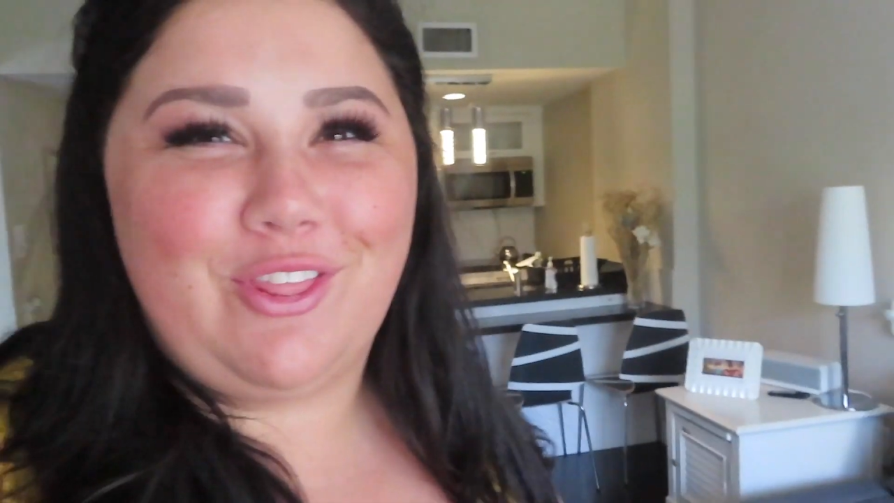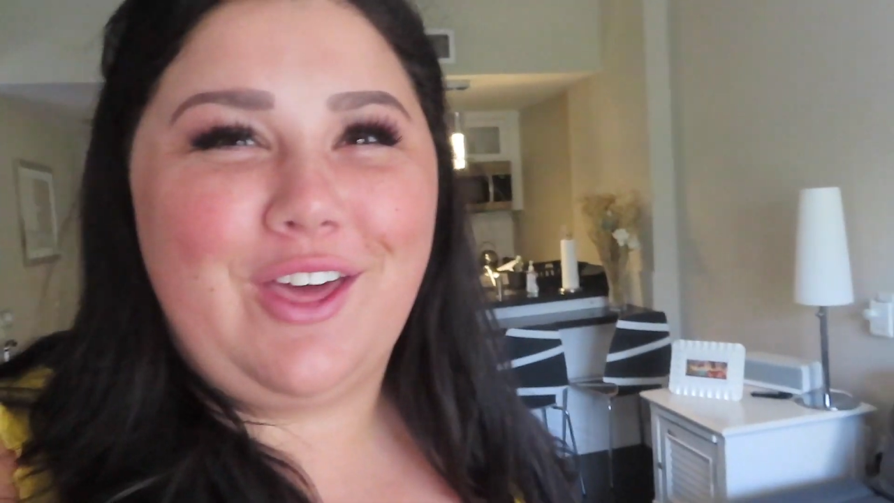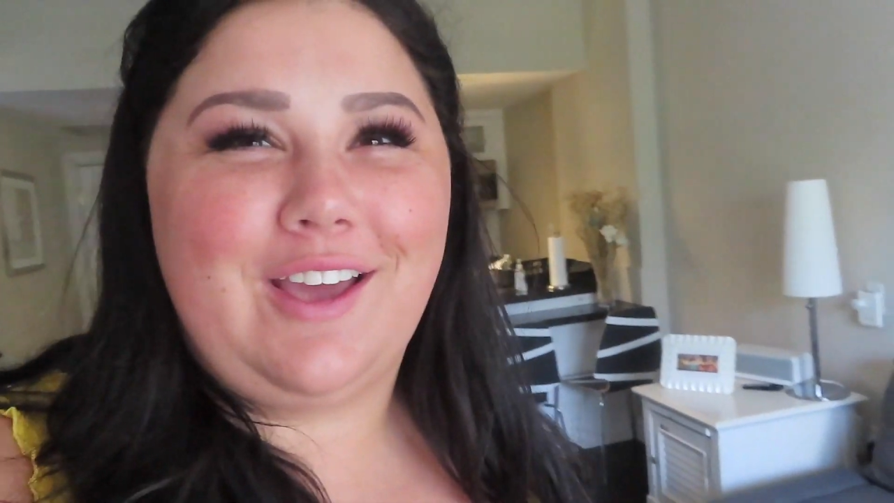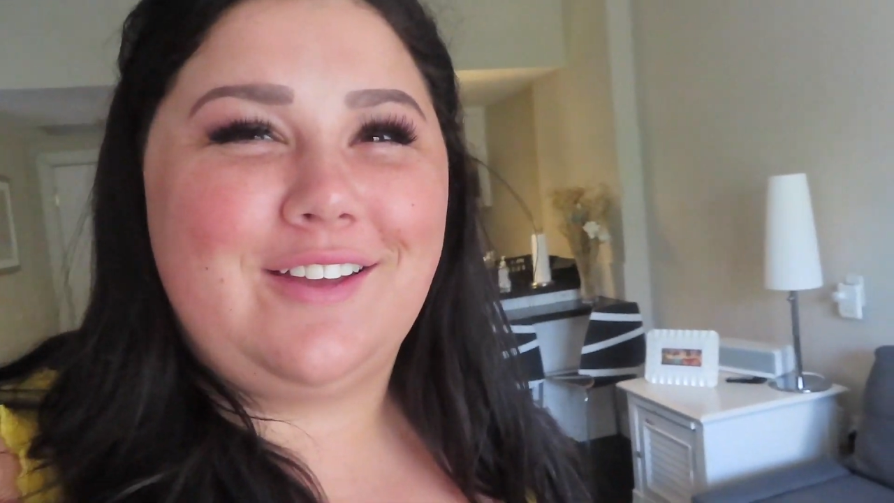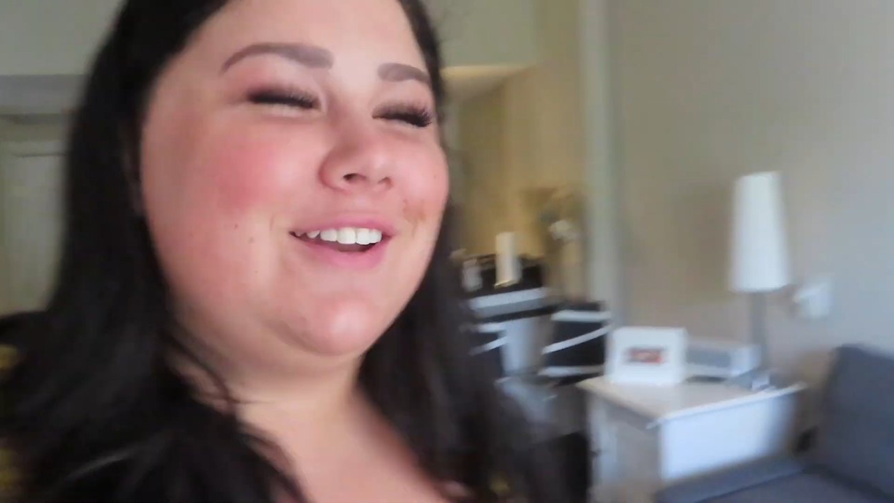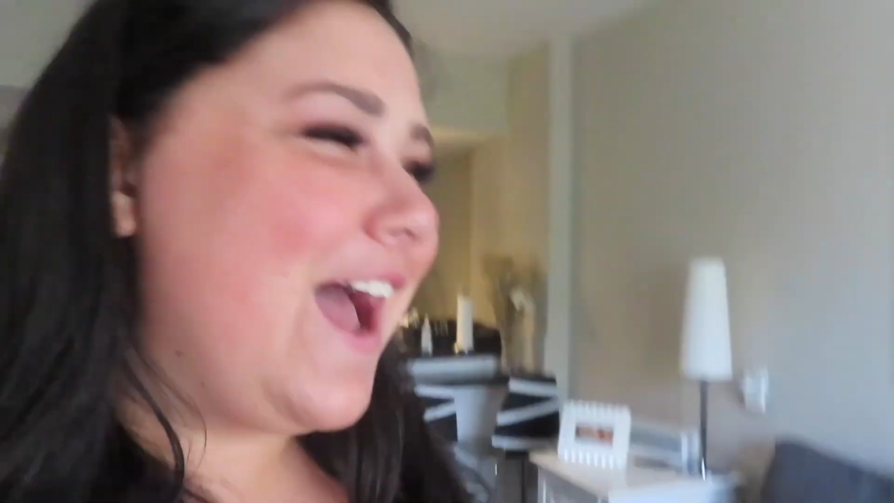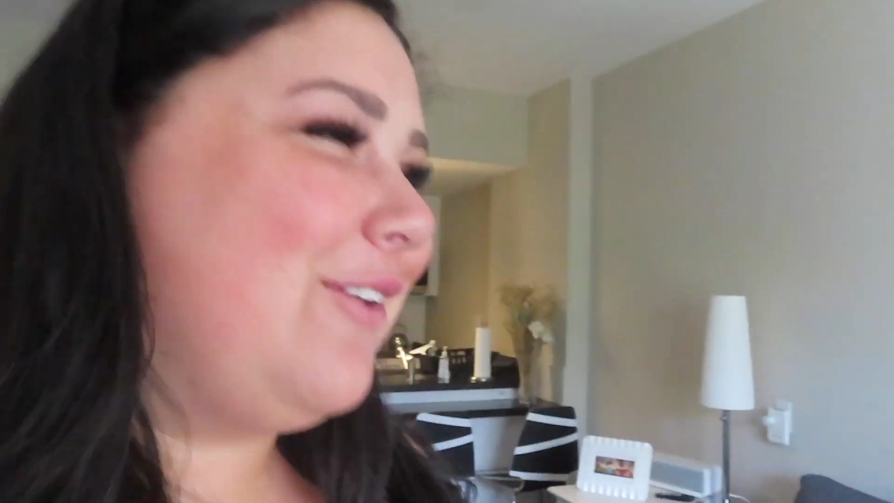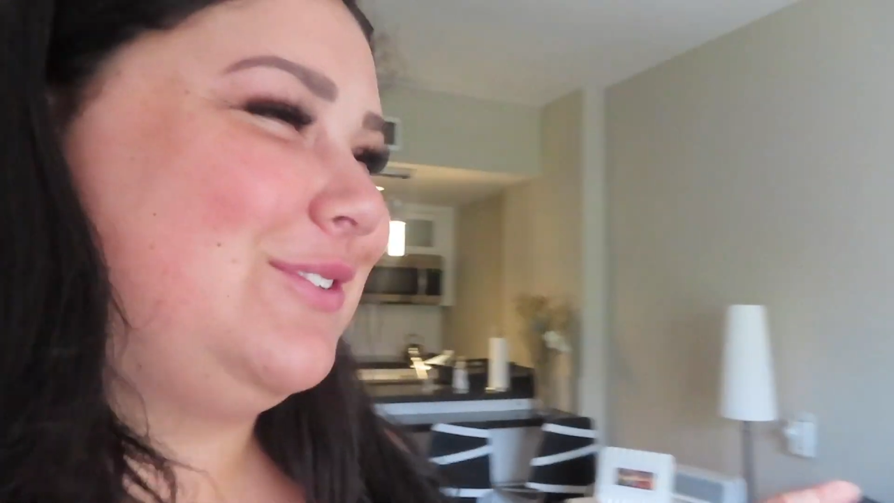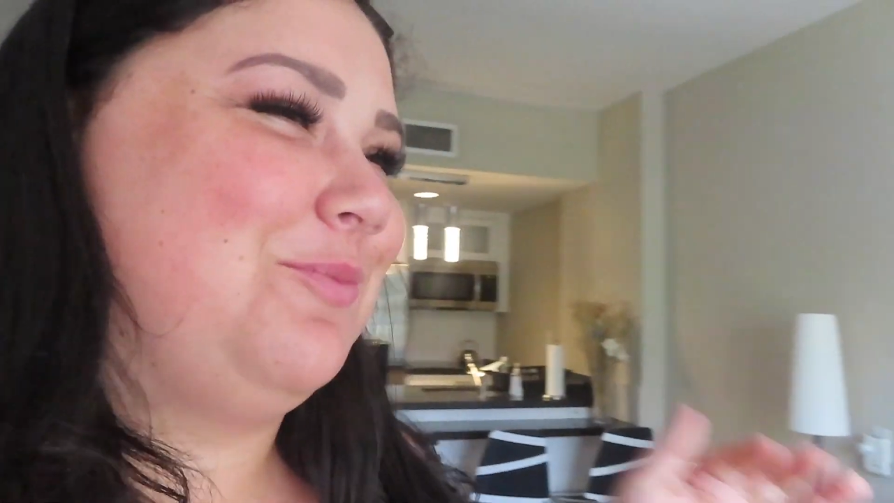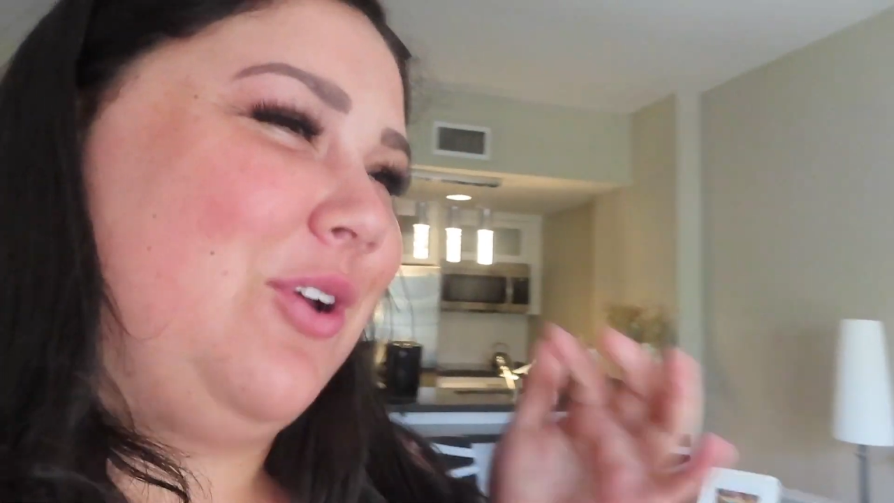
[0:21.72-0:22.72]
were like, no,
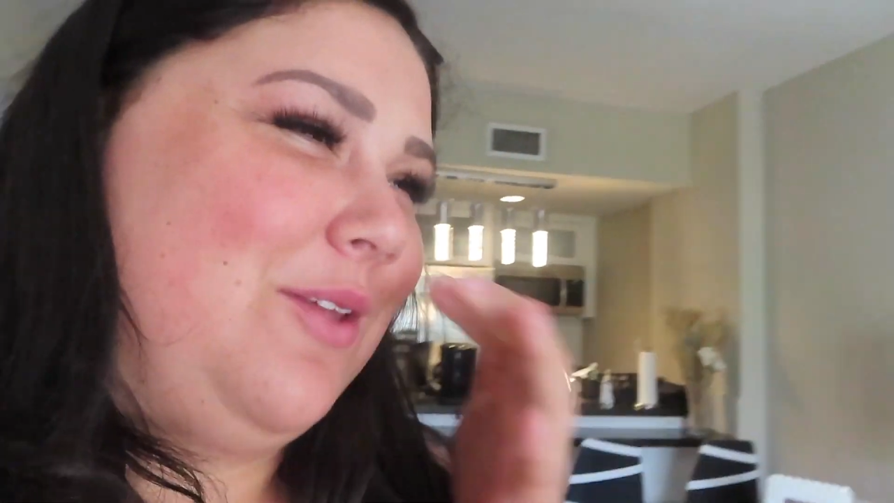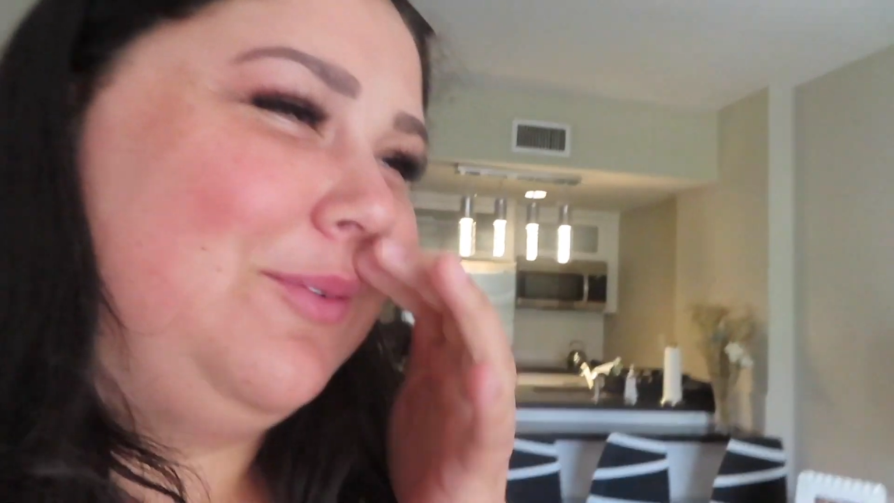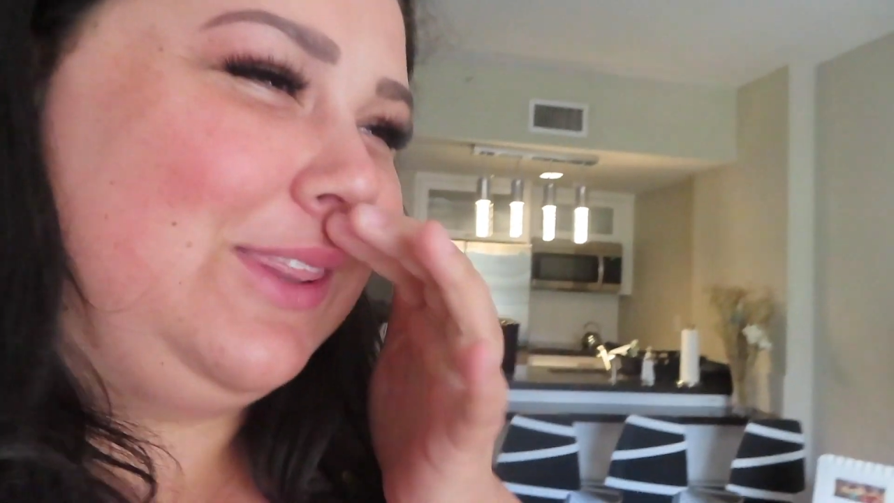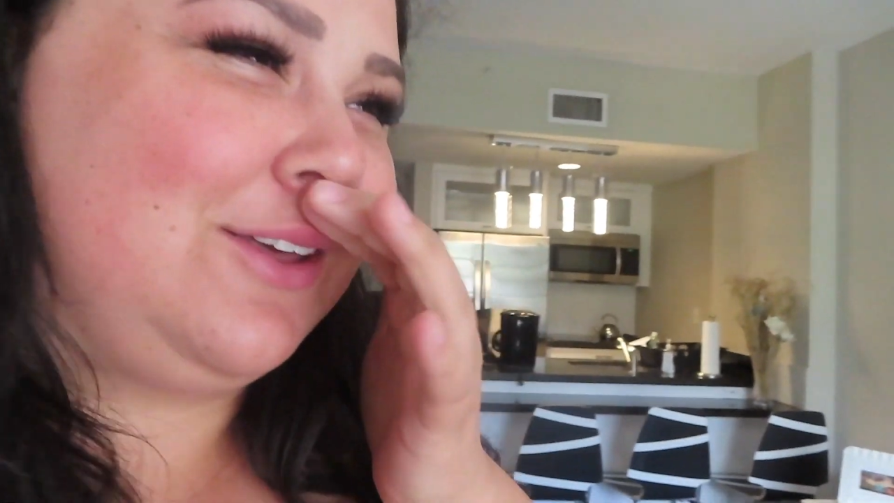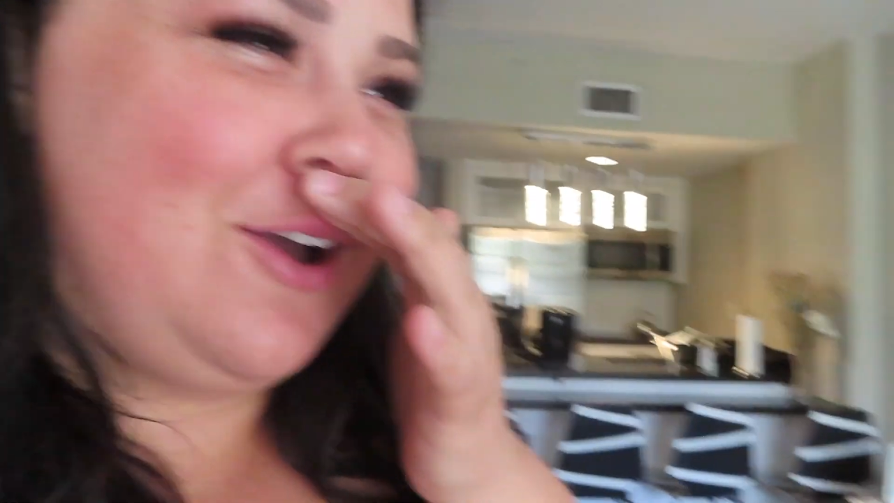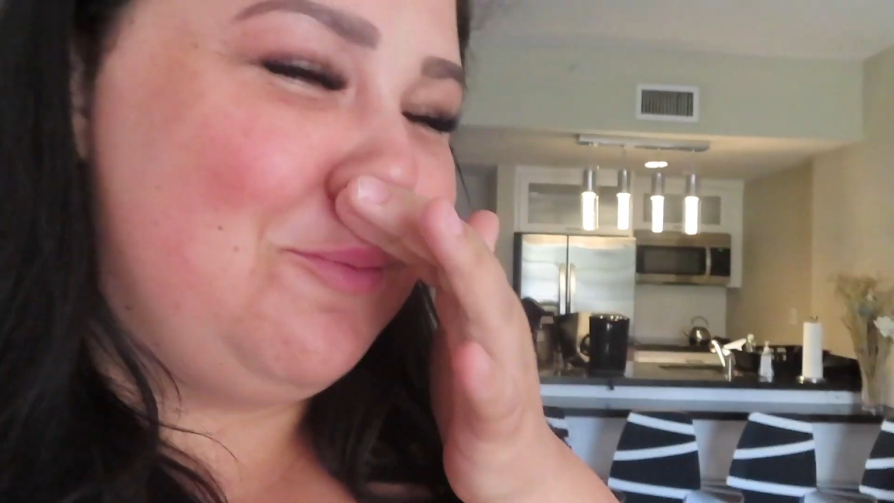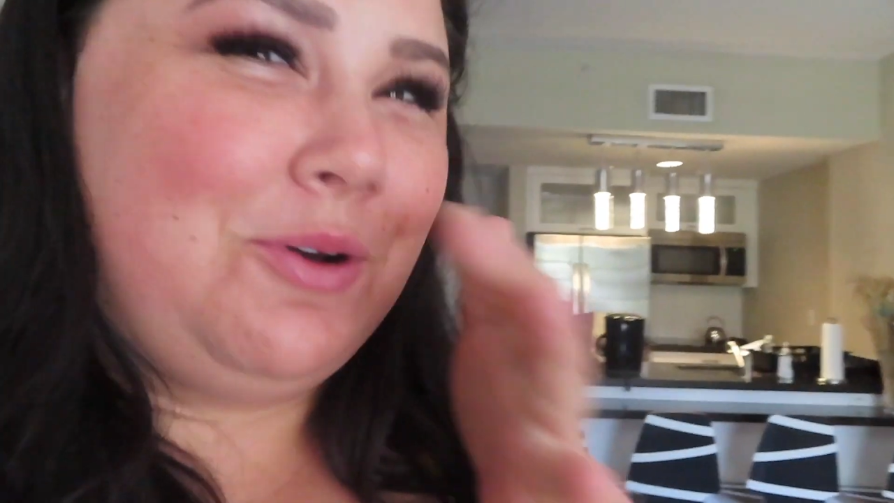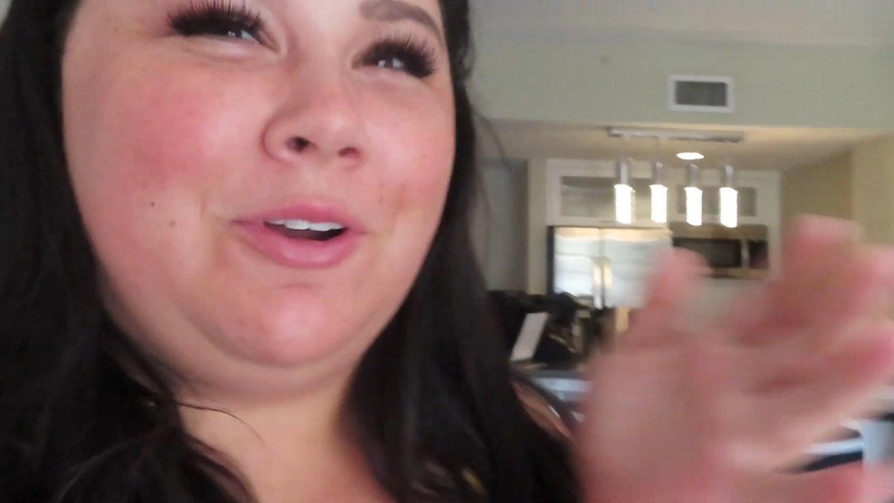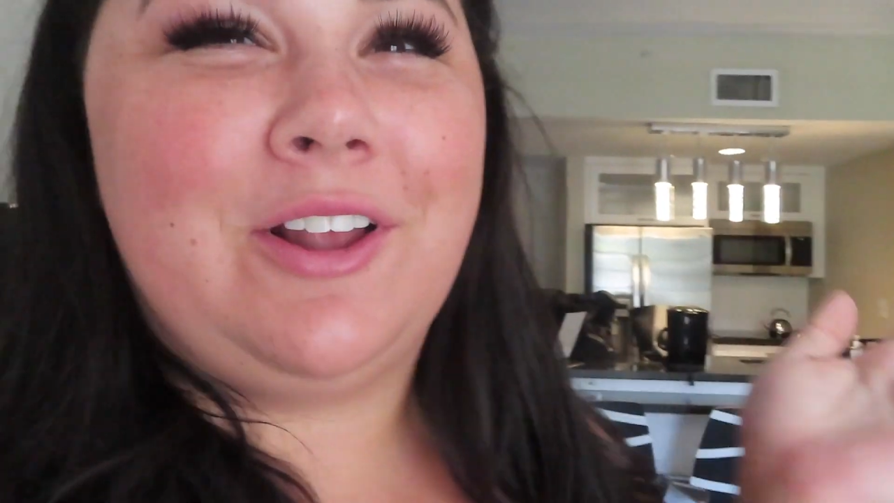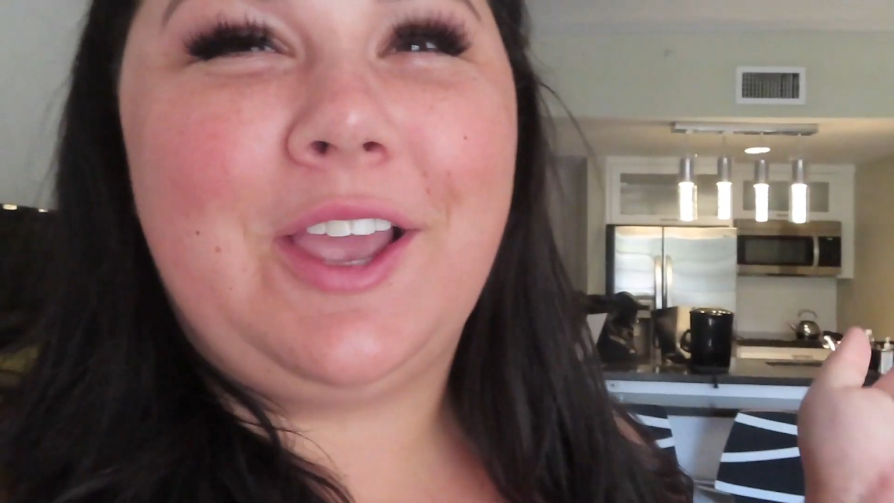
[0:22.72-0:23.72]
it was more than a month ago,
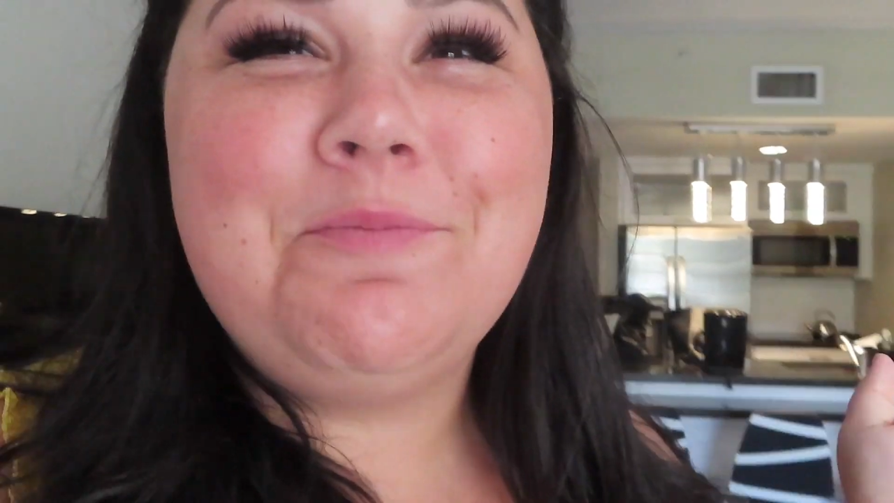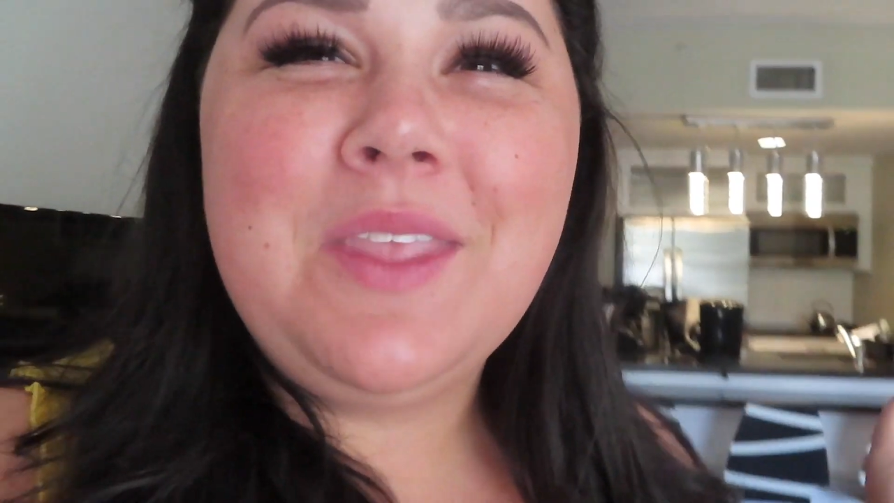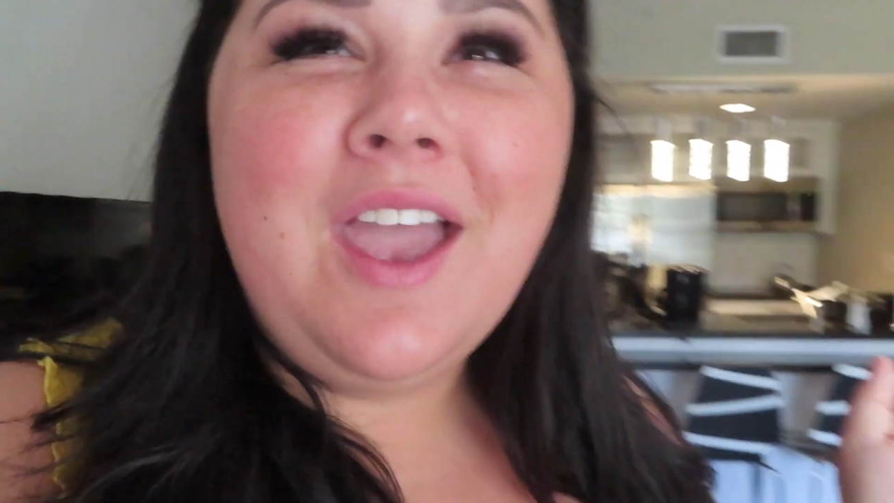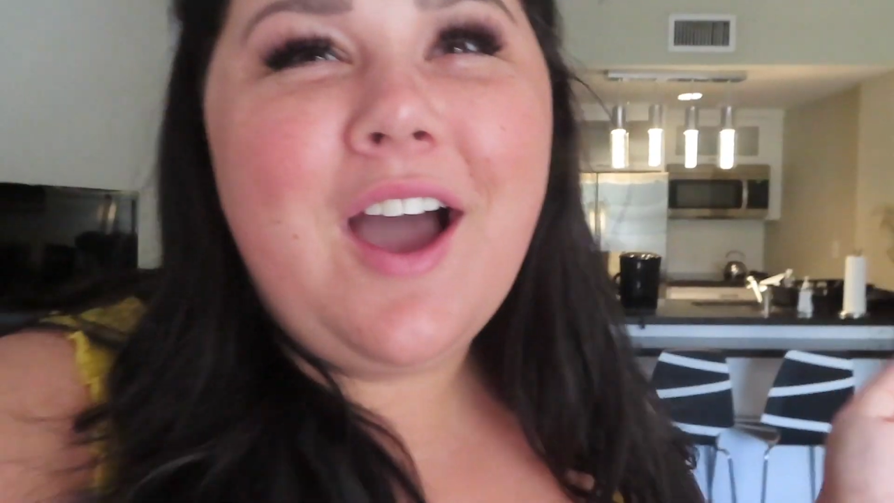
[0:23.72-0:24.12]
but we were like,